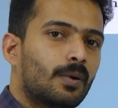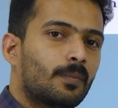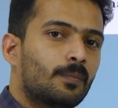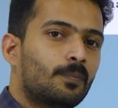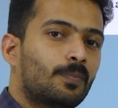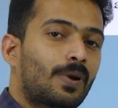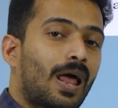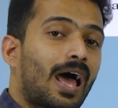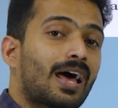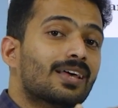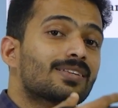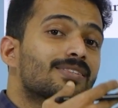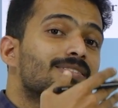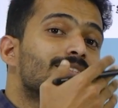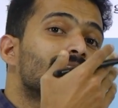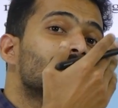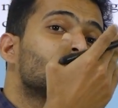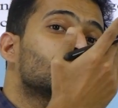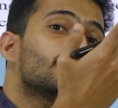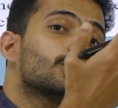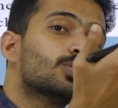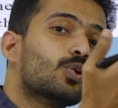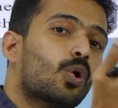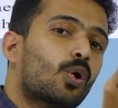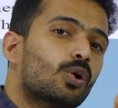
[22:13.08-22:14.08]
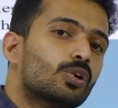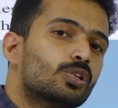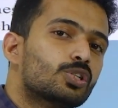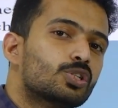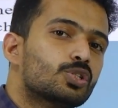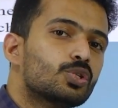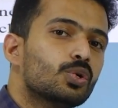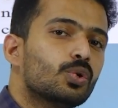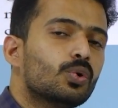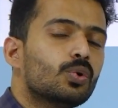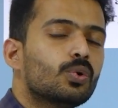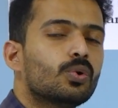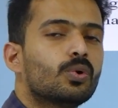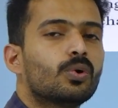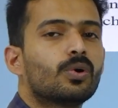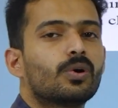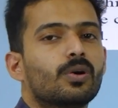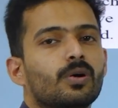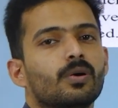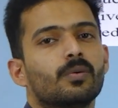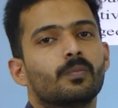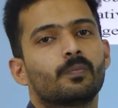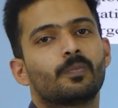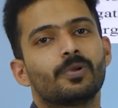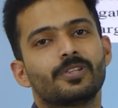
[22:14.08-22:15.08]
plastic rod to
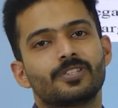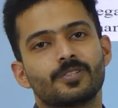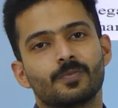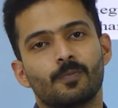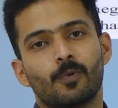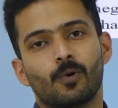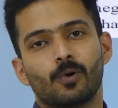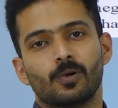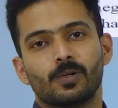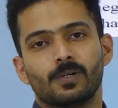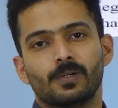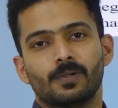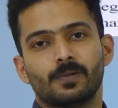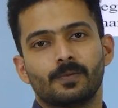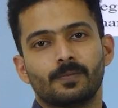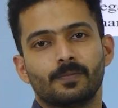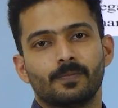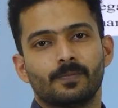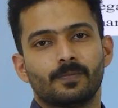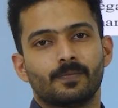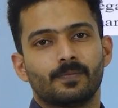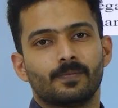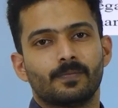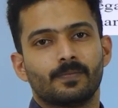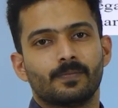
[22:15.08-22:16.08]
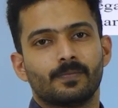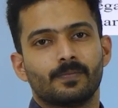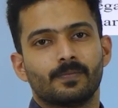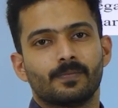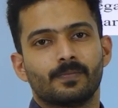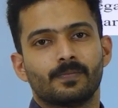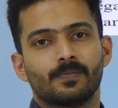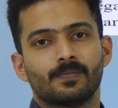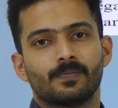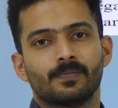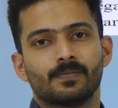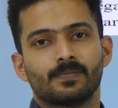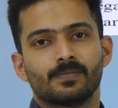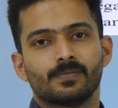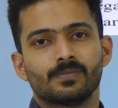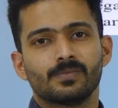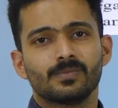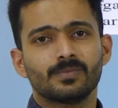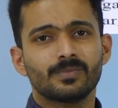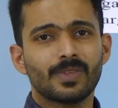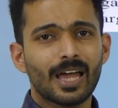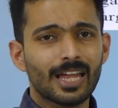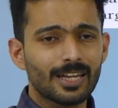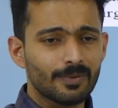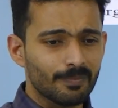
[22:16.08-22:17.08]
pith ball.
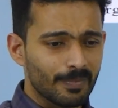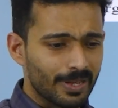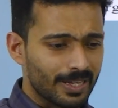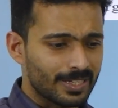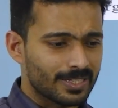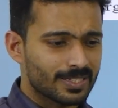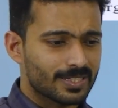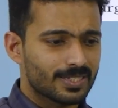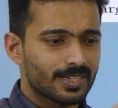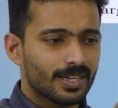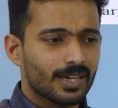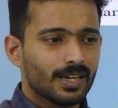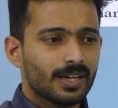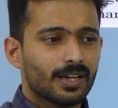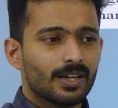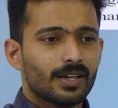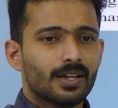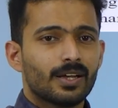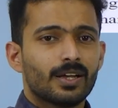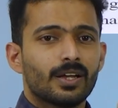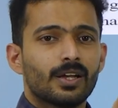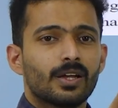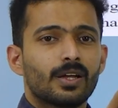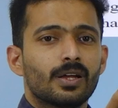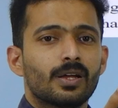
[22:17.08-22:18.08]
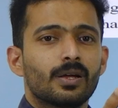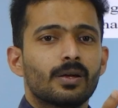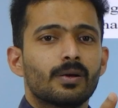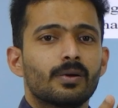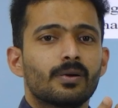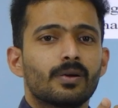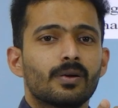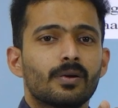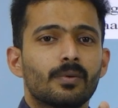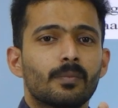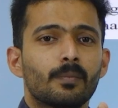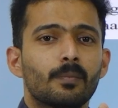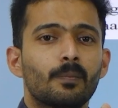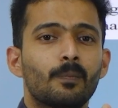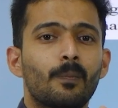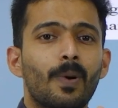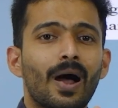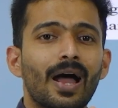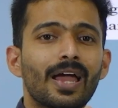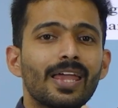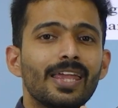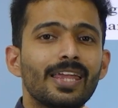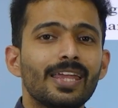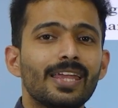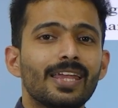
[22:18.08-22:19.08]
That means
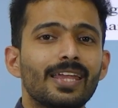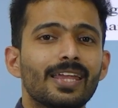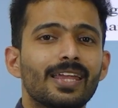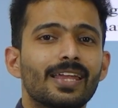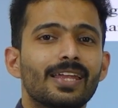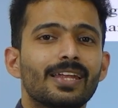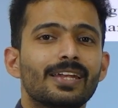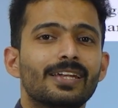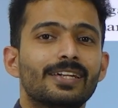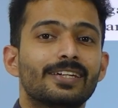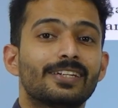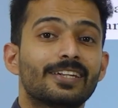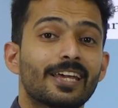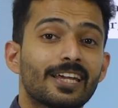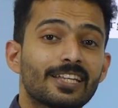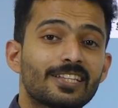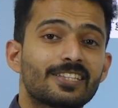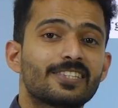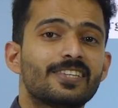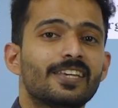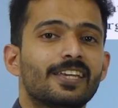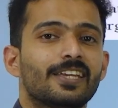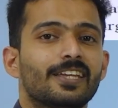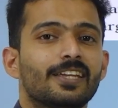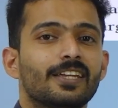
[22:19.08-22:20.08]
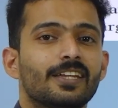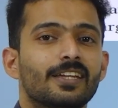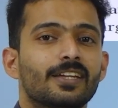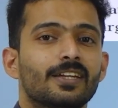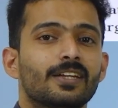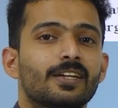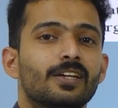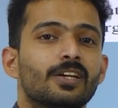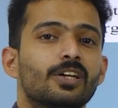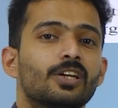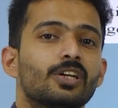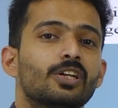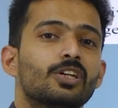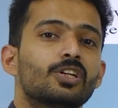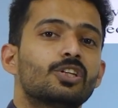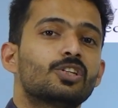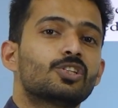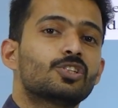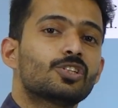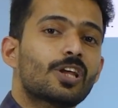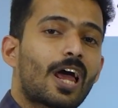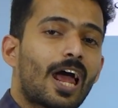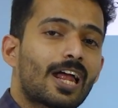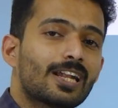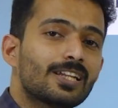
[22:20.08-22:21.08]
by touching,
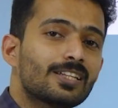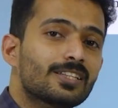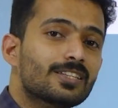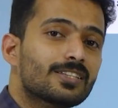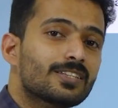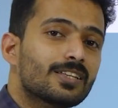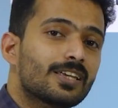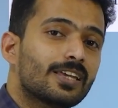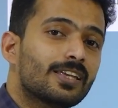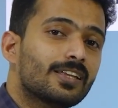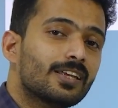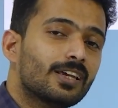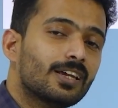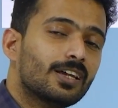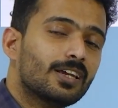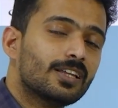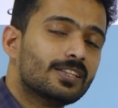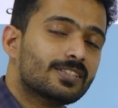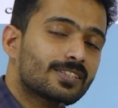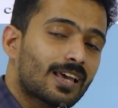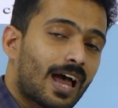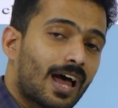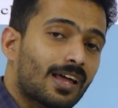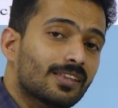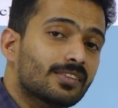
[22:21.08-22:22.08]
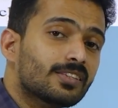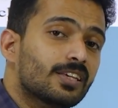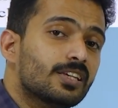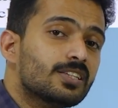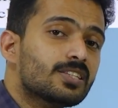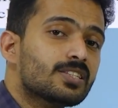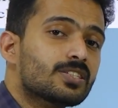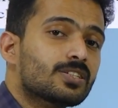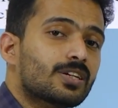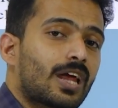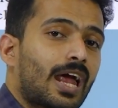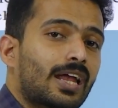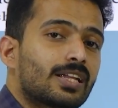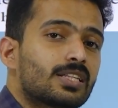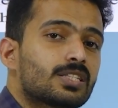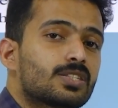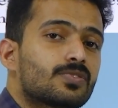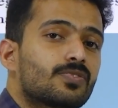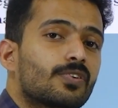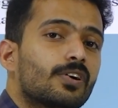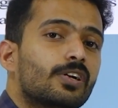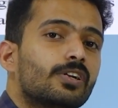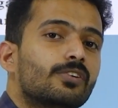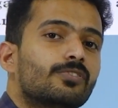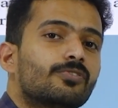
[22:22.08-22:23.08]
charge is
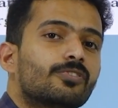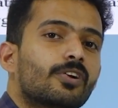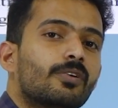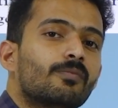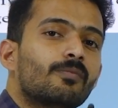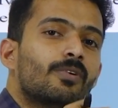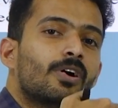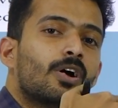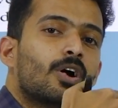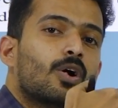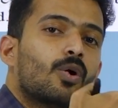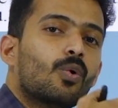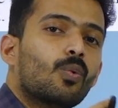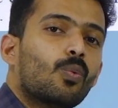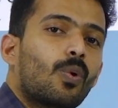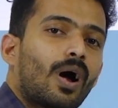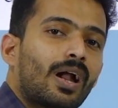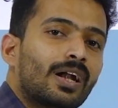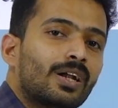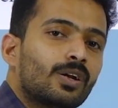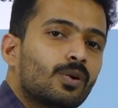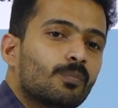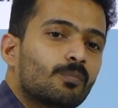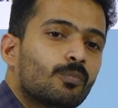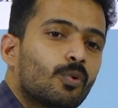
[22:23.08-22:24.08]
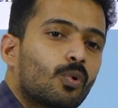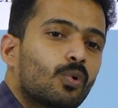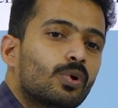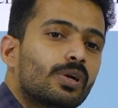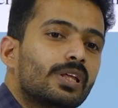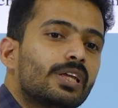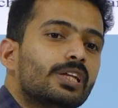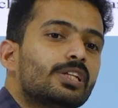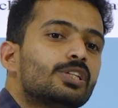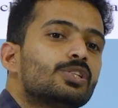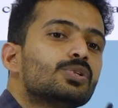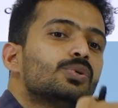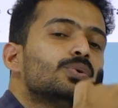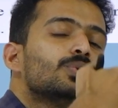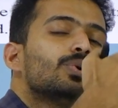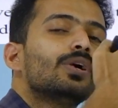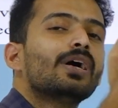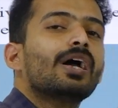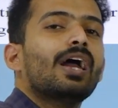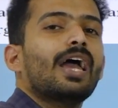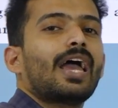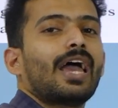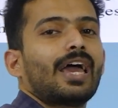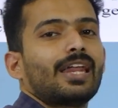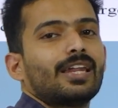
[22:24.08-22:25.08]
transferred from one body to
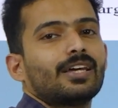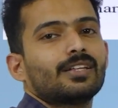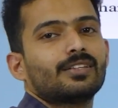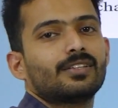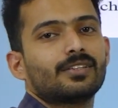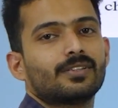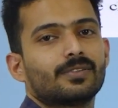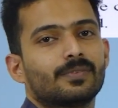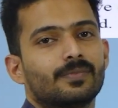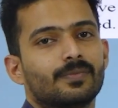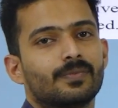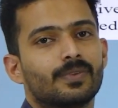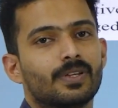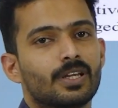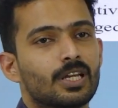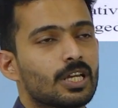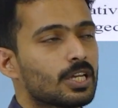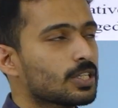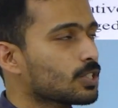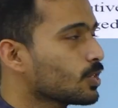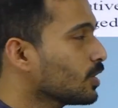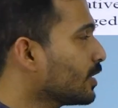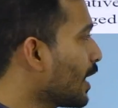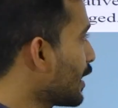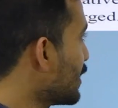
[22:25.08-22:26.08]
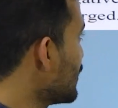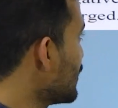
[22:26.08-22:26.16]
another. So that